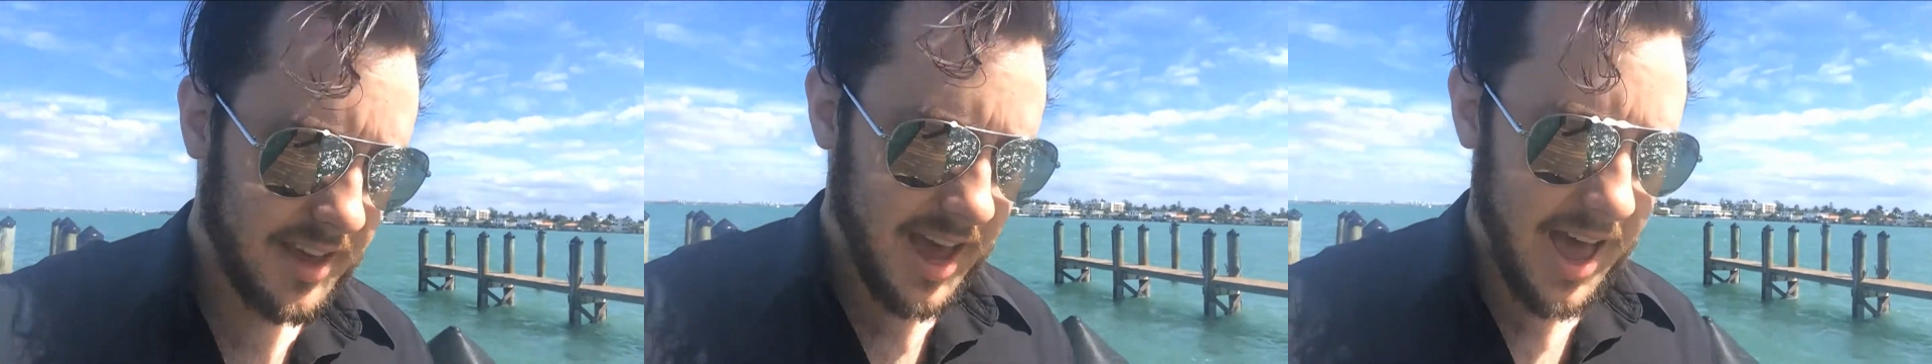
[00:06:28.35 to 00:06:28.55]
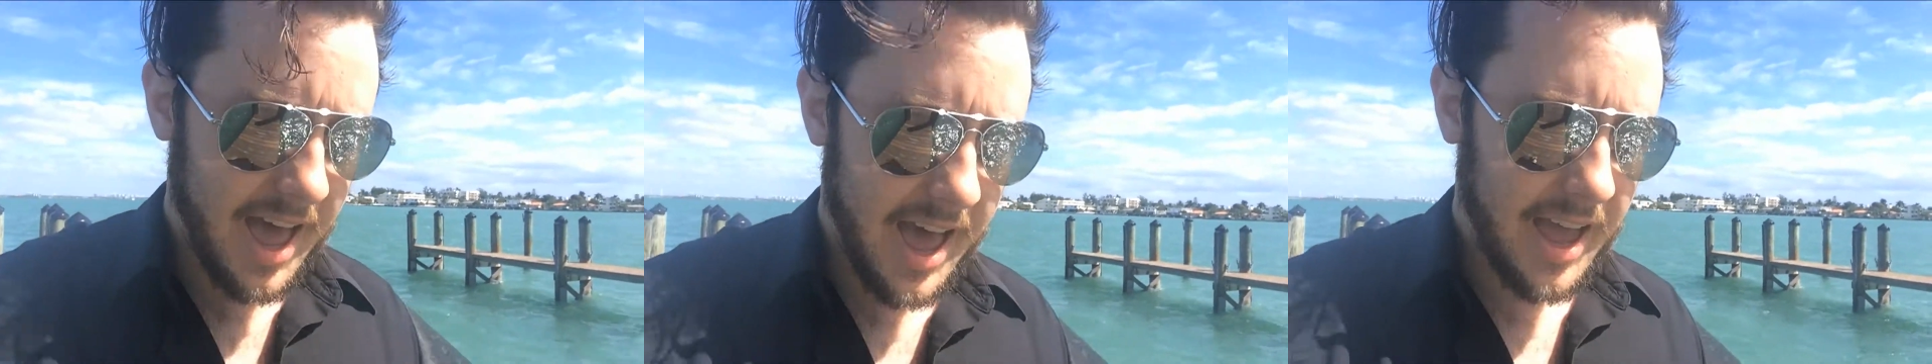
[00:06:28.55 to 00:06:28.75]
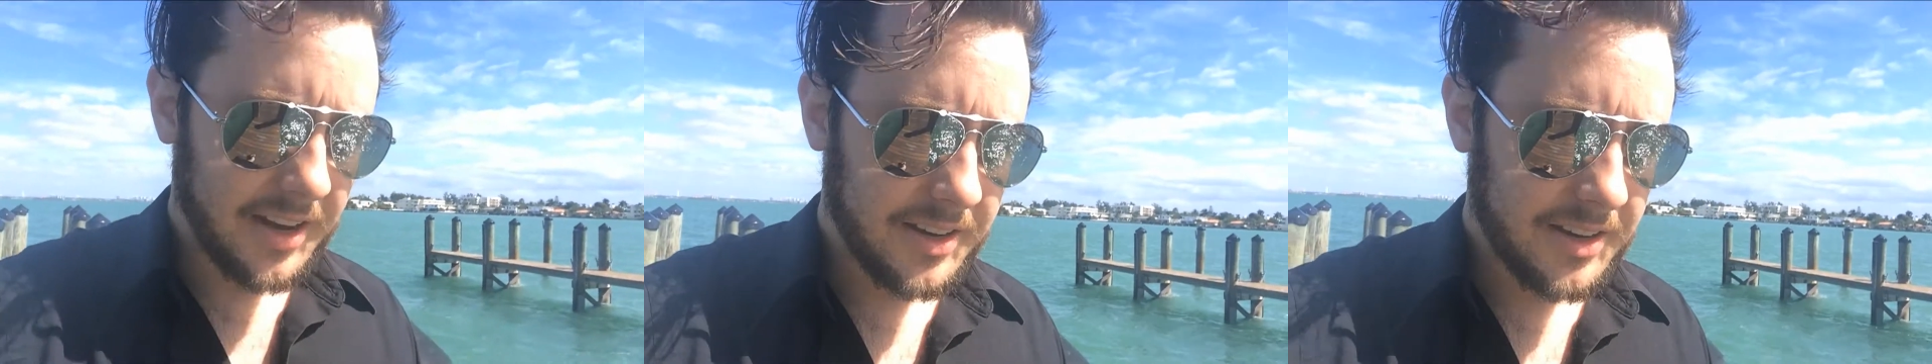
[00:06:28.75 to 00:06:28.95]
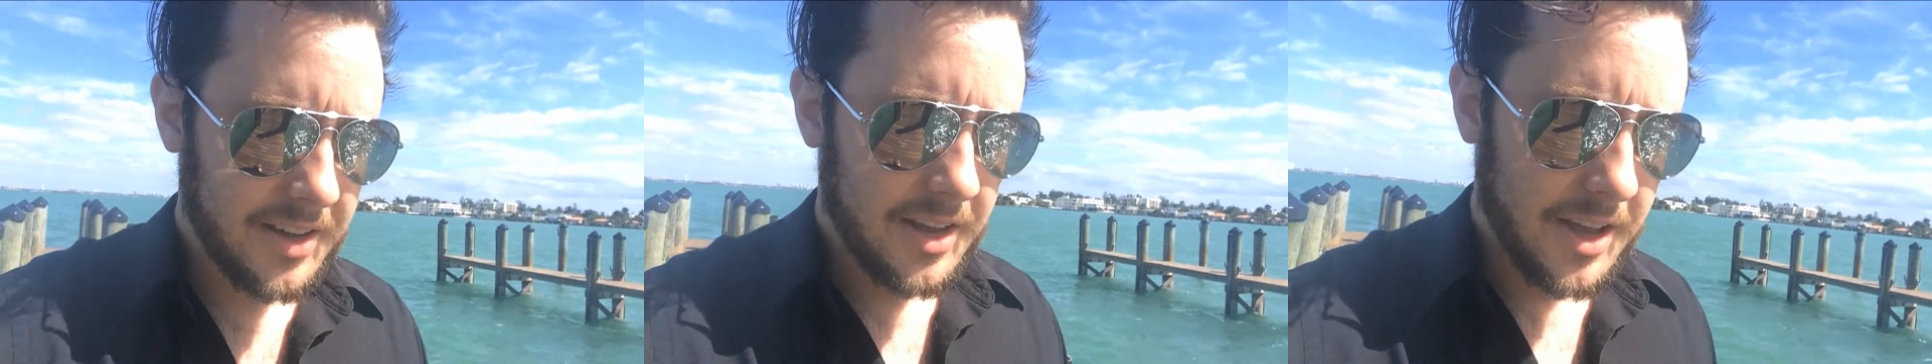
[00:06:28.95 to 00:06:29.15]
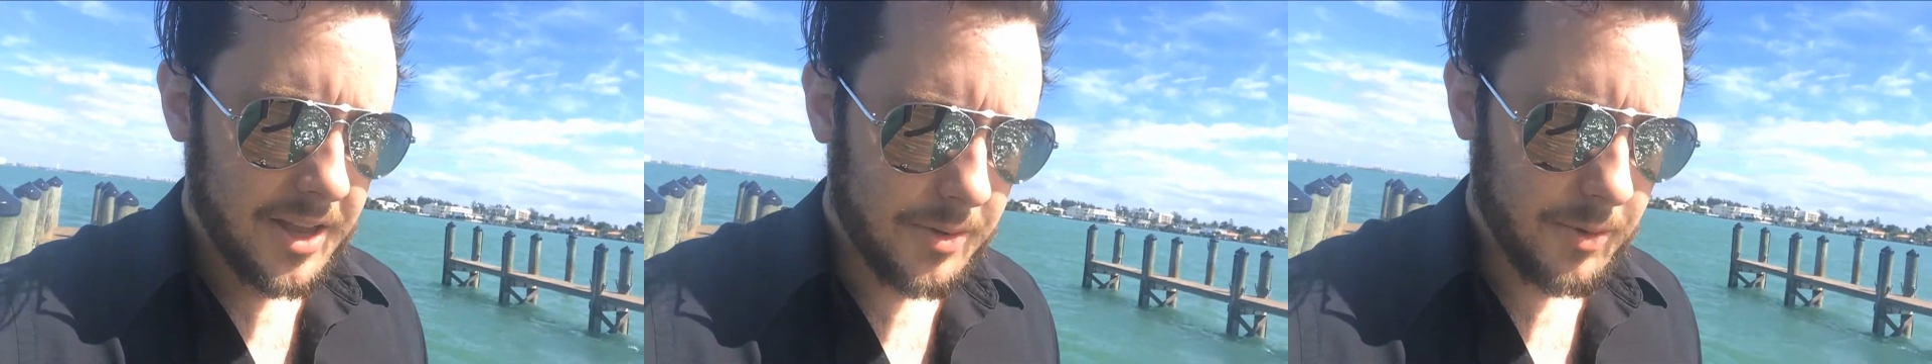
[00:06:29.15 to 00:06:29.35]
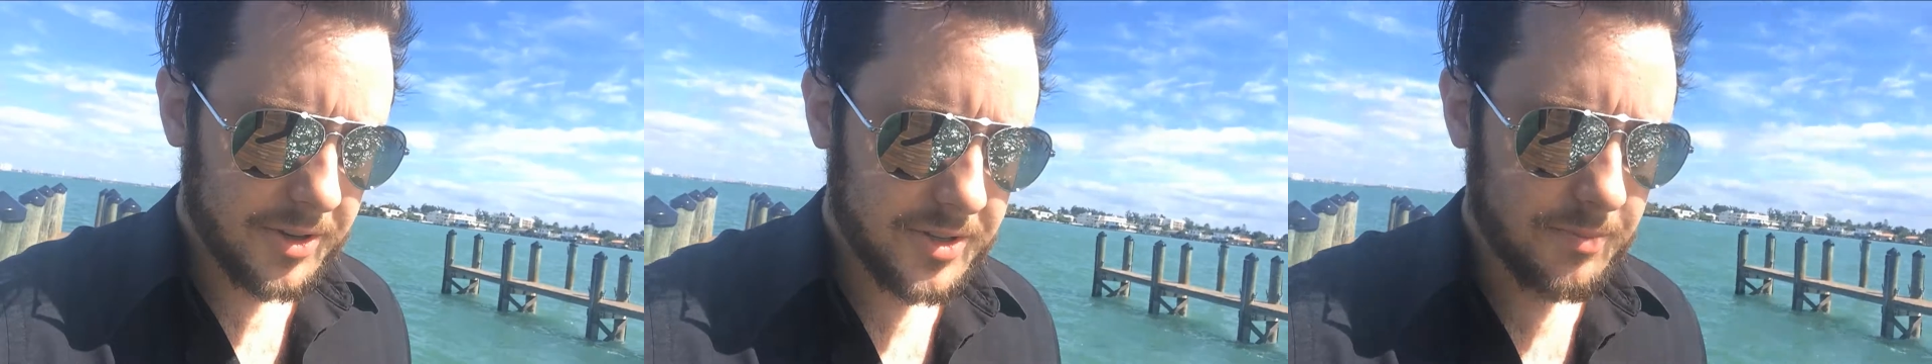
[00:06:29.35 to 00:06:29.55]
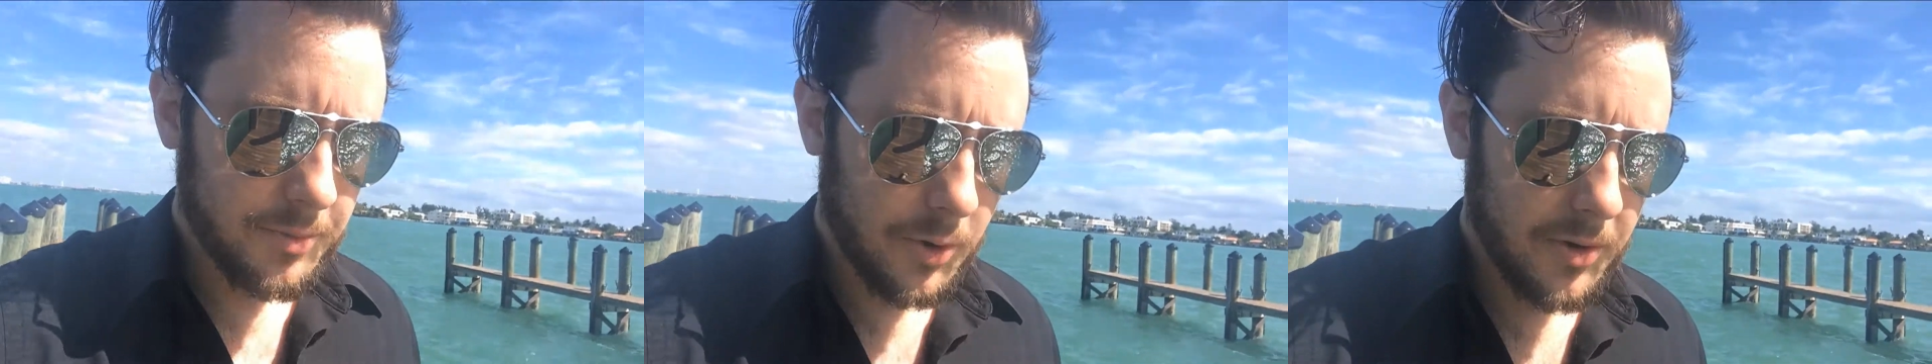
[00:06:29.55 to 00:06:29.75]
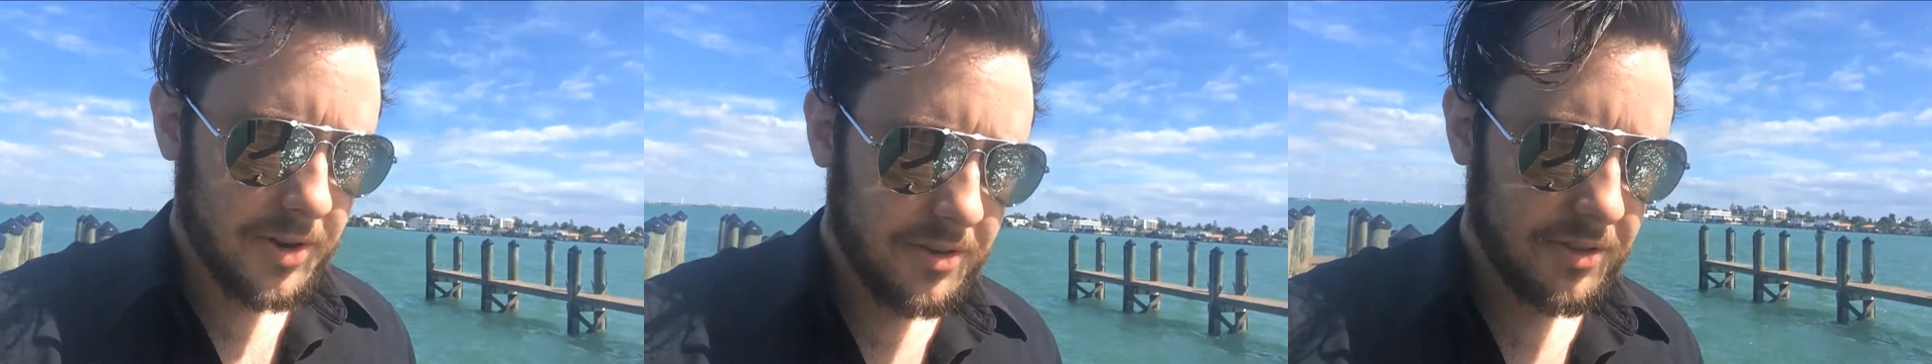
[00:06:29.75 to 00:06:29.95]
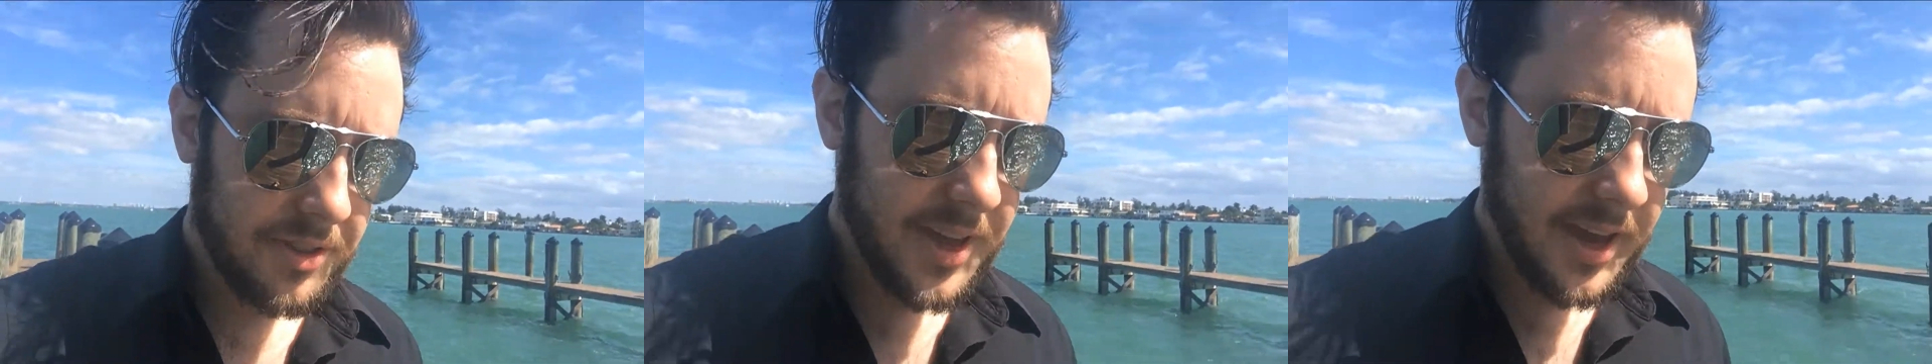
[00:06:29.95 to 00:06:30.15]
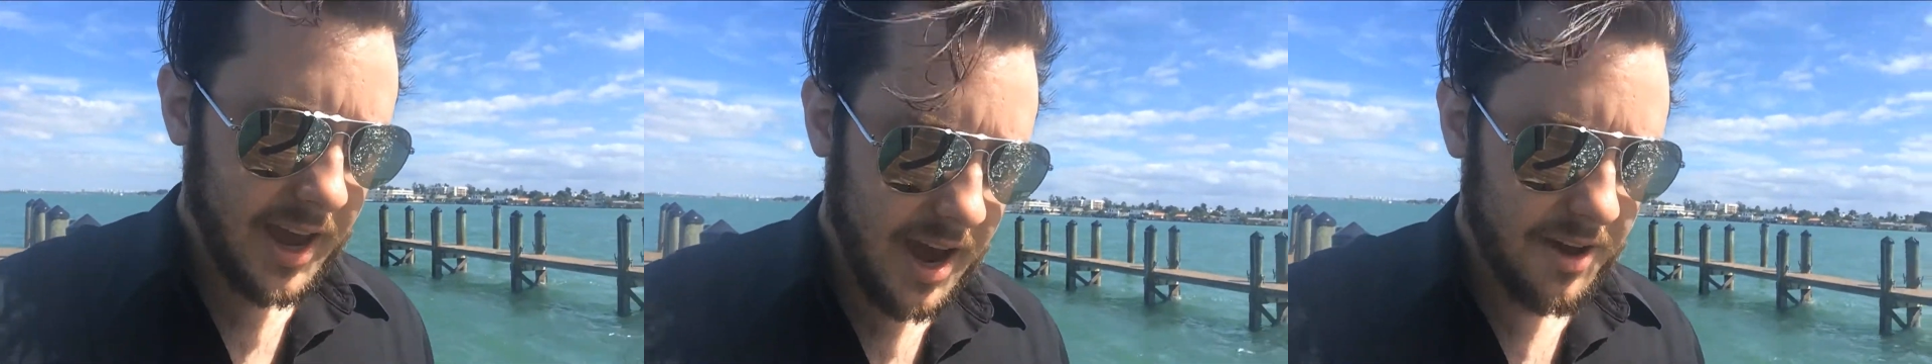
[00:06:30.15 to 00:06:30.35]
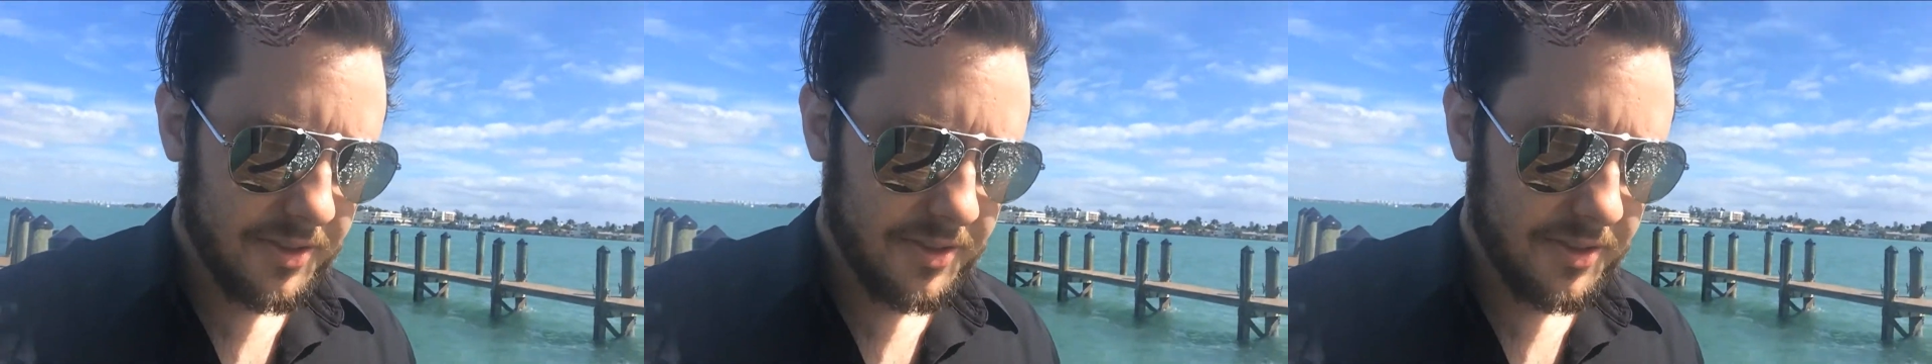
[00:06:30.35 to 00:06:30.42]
And I realized that